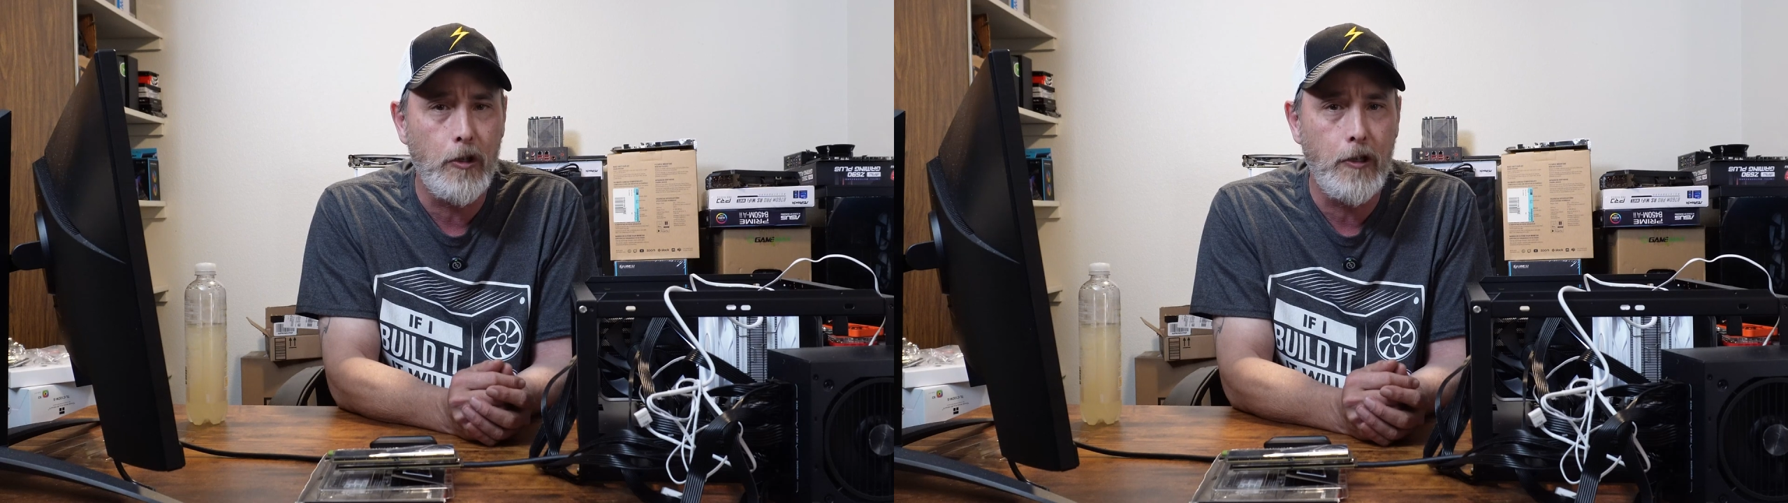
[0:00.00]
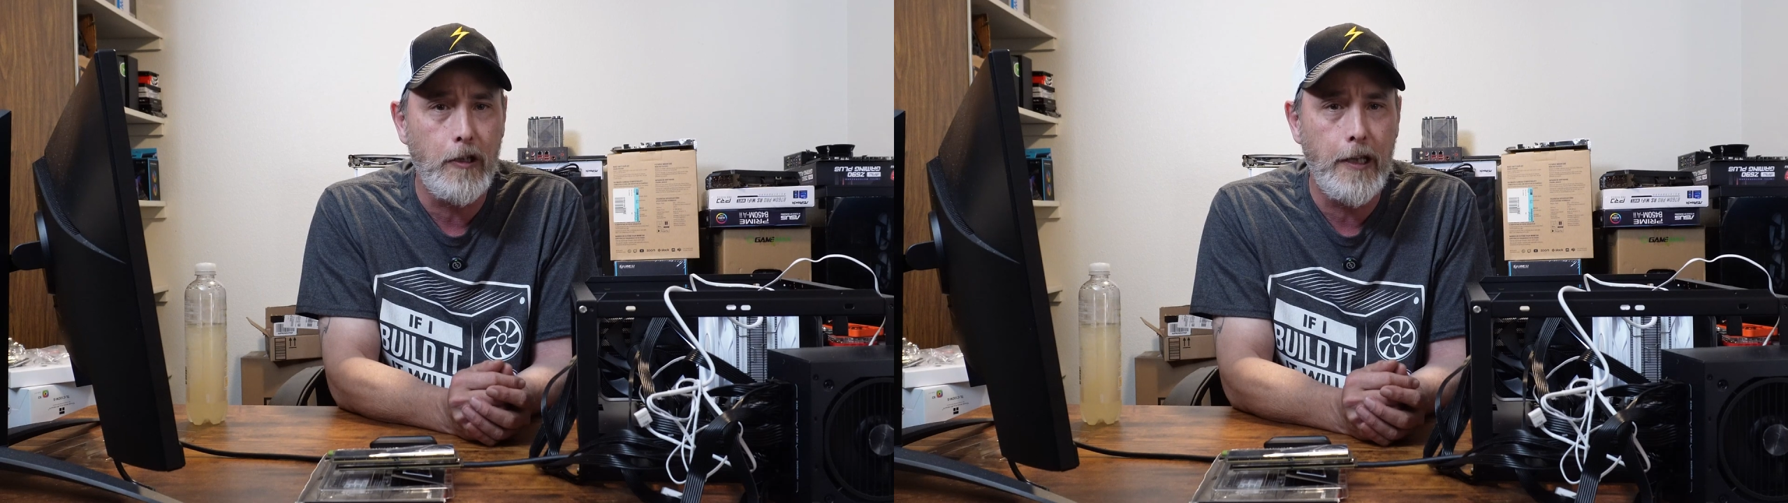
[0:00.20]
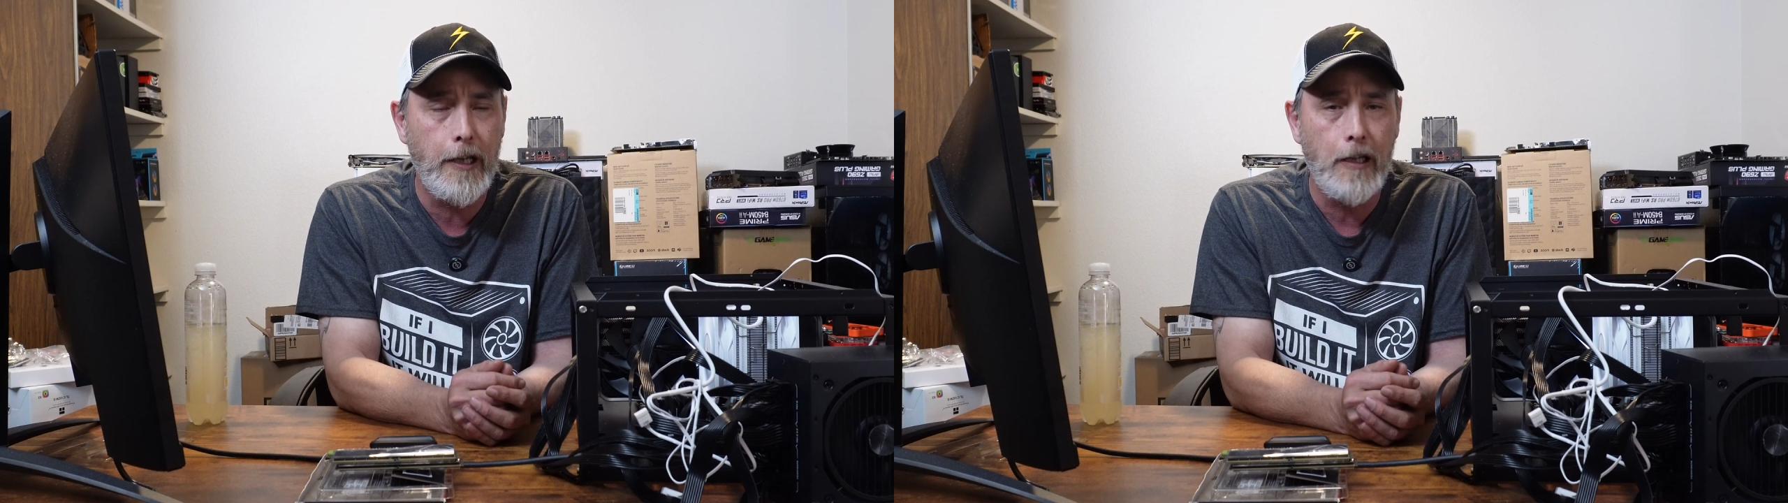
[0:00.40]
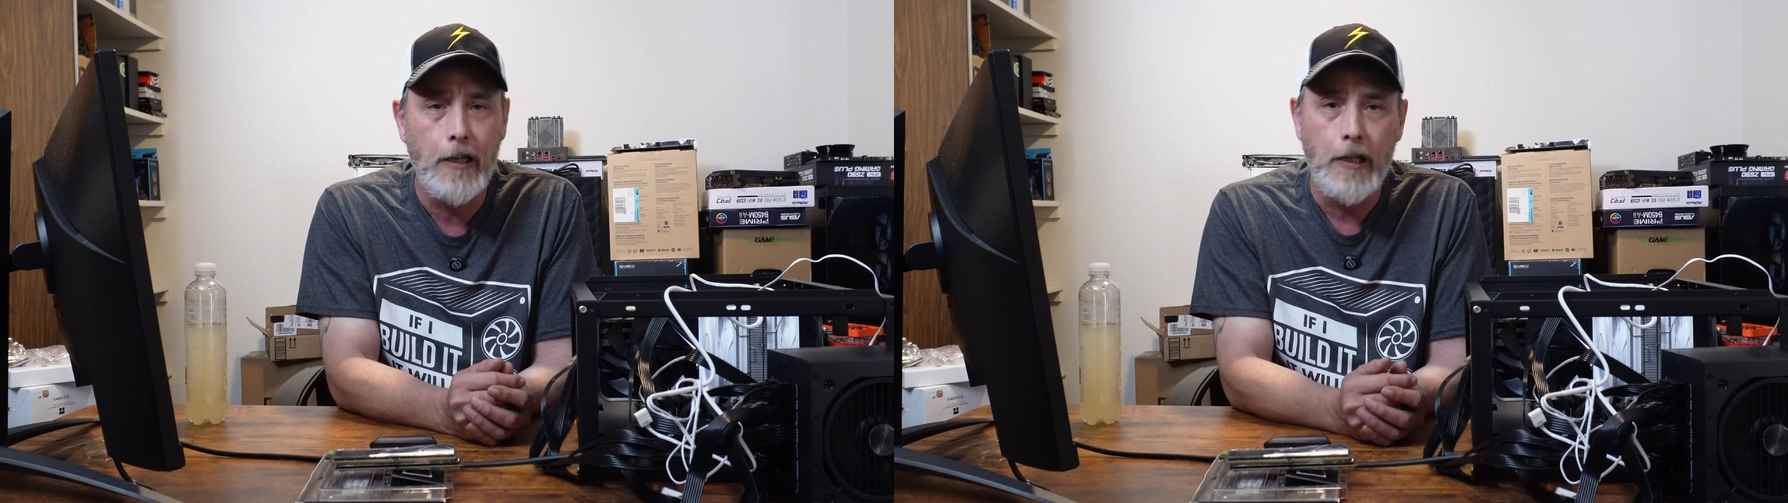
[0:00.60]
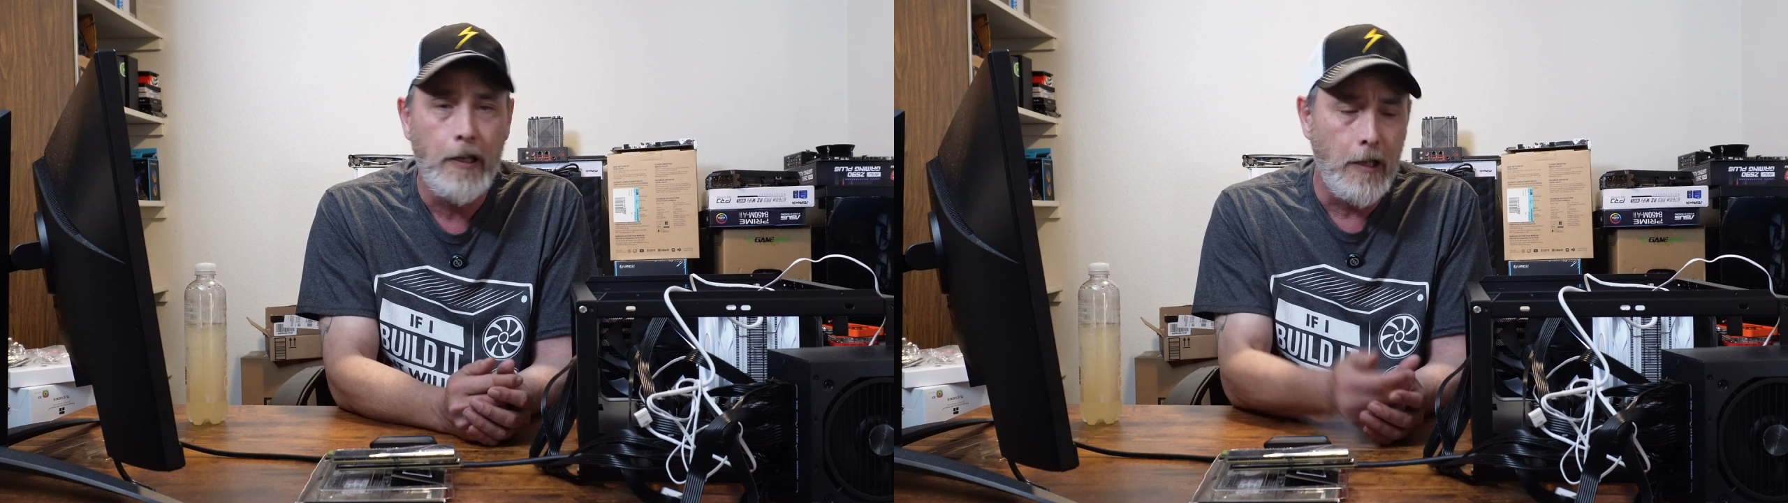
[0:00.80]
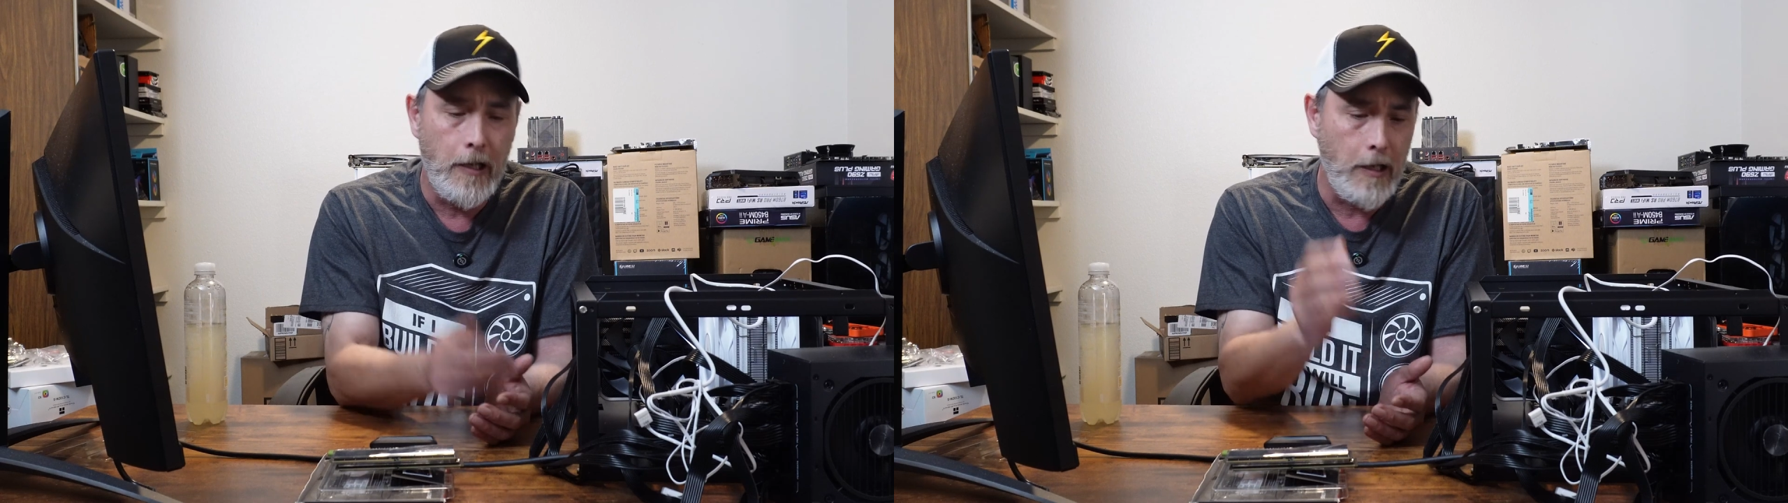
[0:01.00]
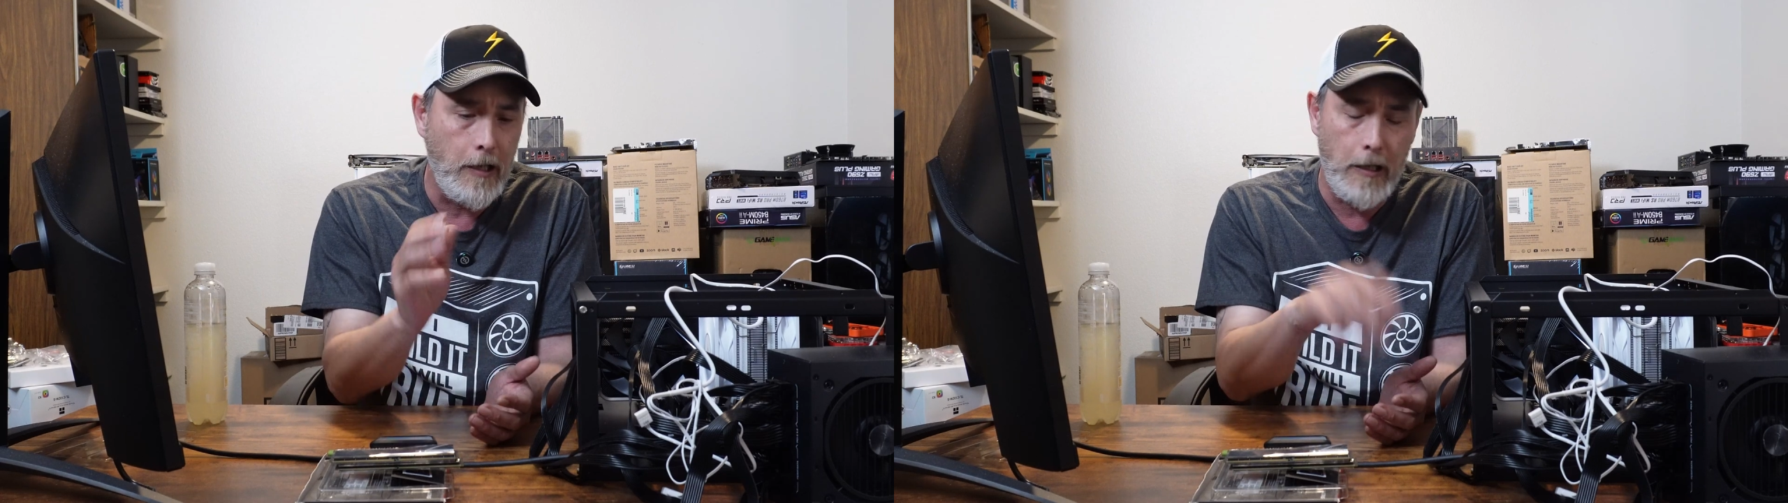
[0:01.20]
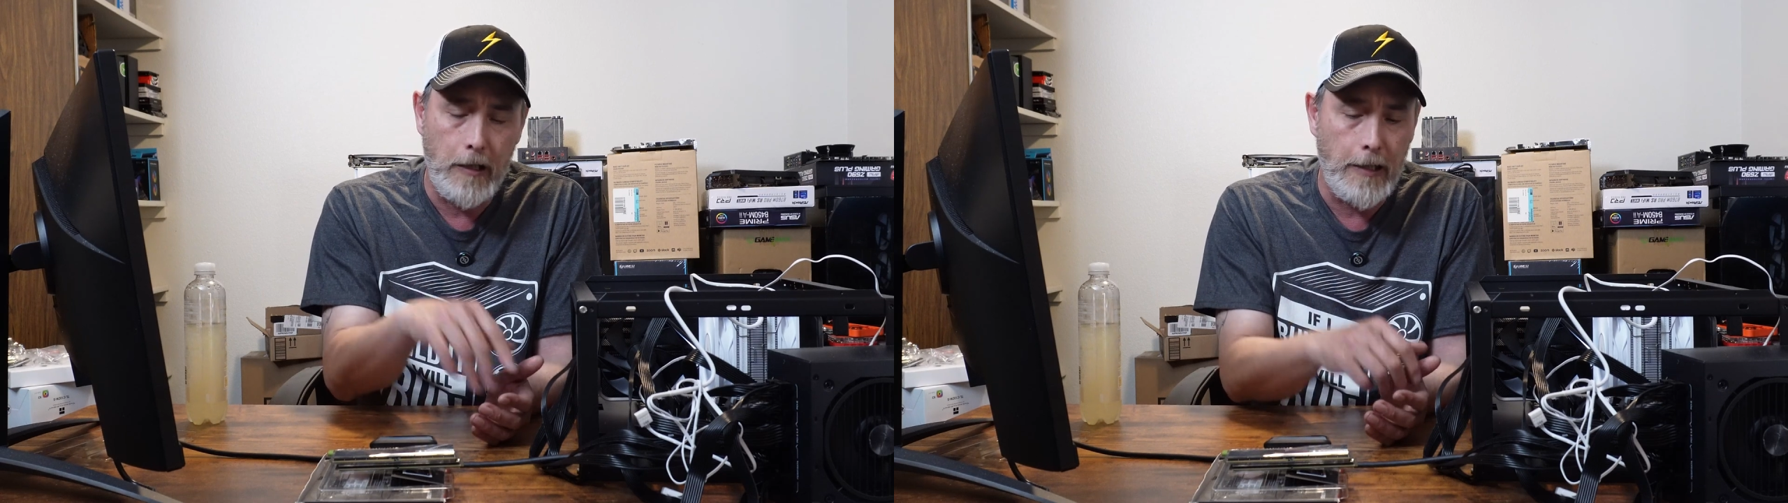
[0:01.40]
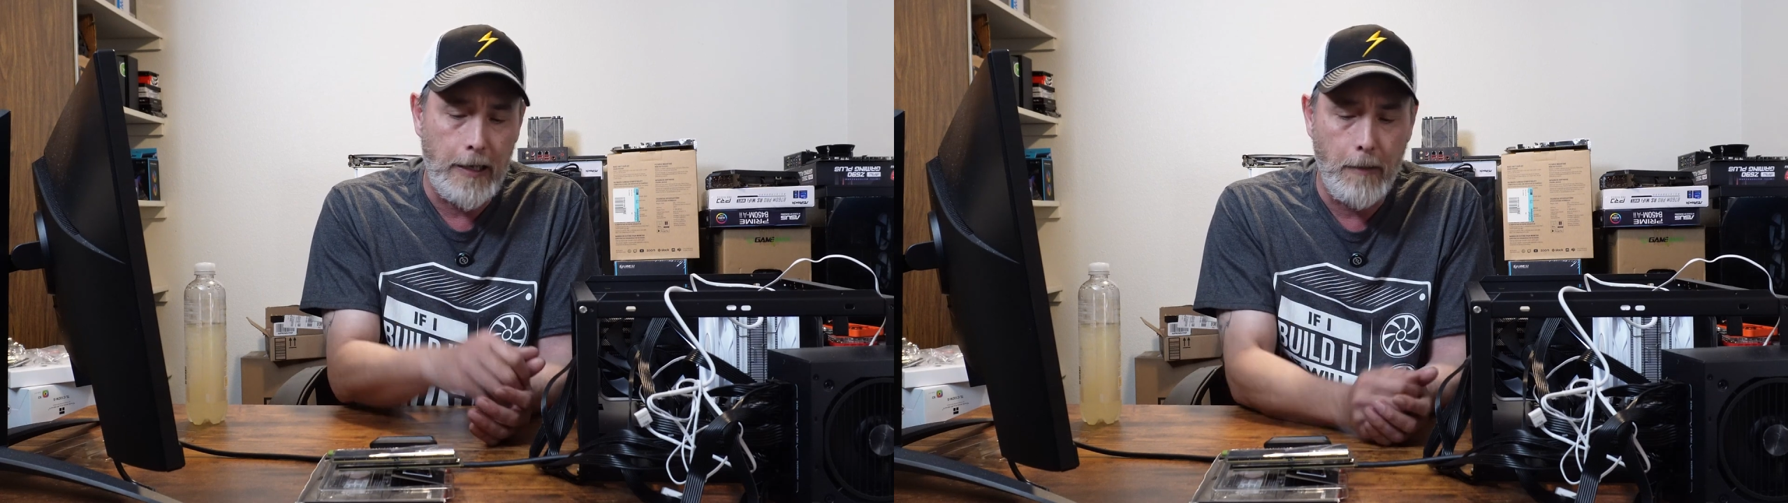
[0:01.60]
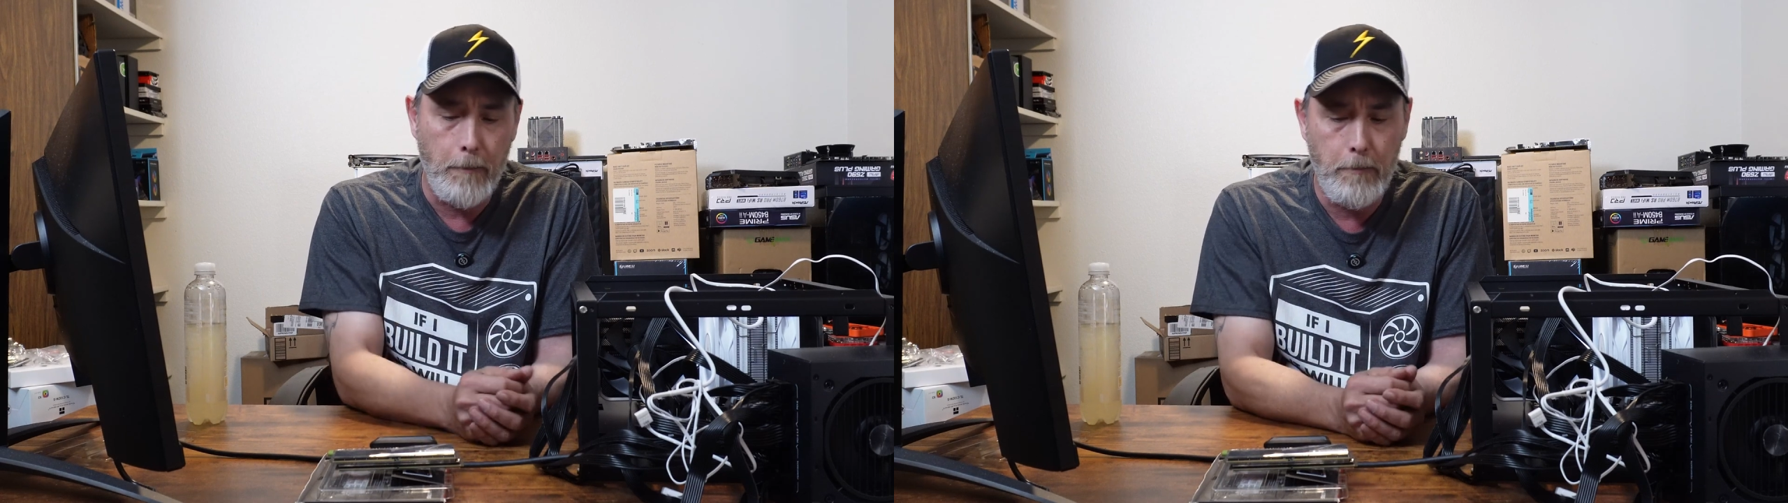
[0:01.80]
You can get uh, like a